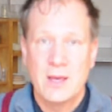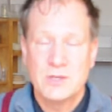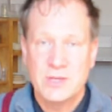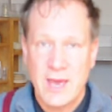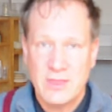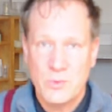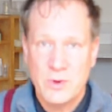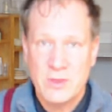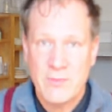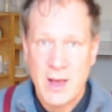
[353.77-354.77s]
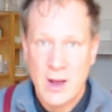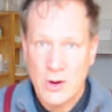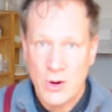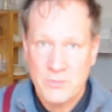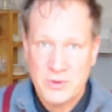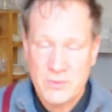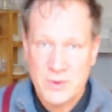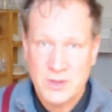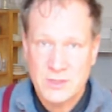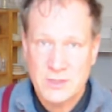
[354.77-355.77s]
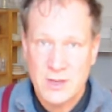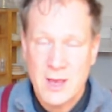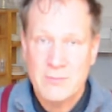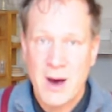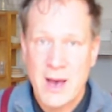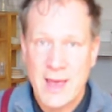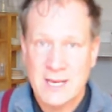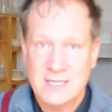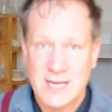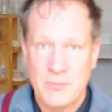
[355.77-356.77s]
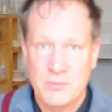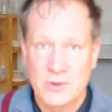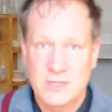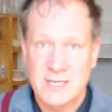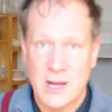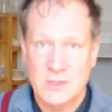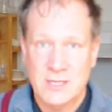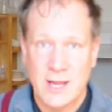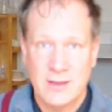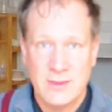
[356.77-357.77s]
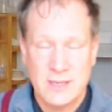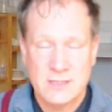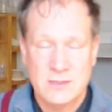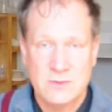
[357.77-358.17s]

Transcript: Together with my accompaniment, my example sounds like this.